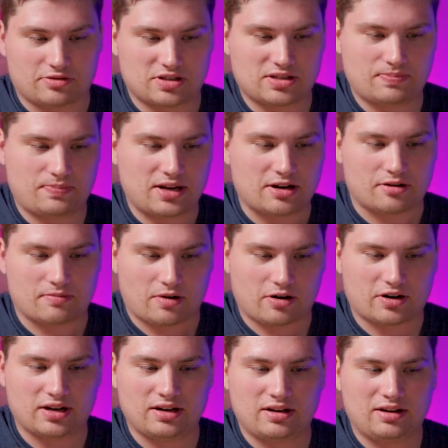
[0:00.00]
speaker
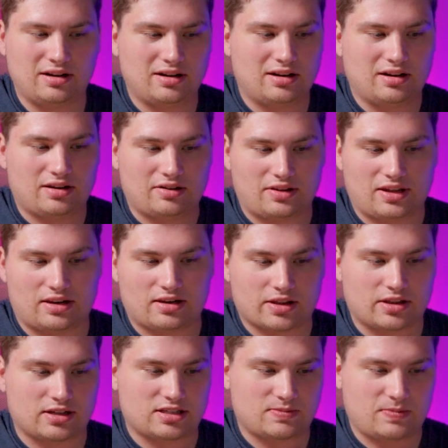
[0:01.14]
market, do you think
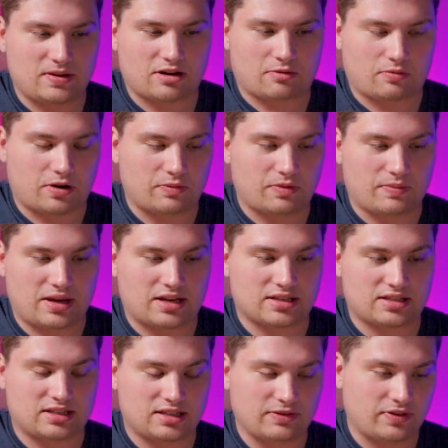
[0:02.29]
Nothing Speaker 1 will make a
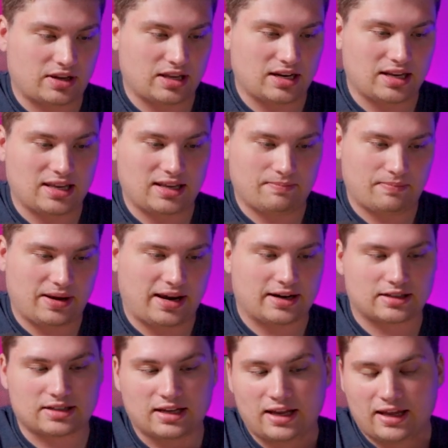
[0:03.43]
significant
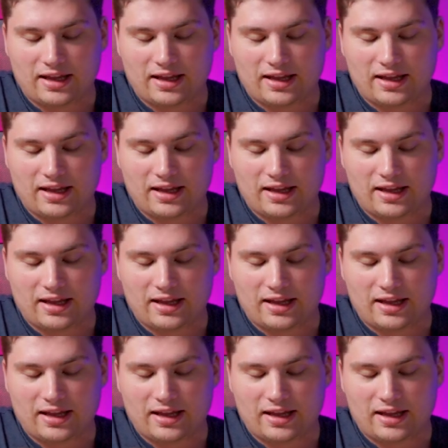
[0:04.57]
impact?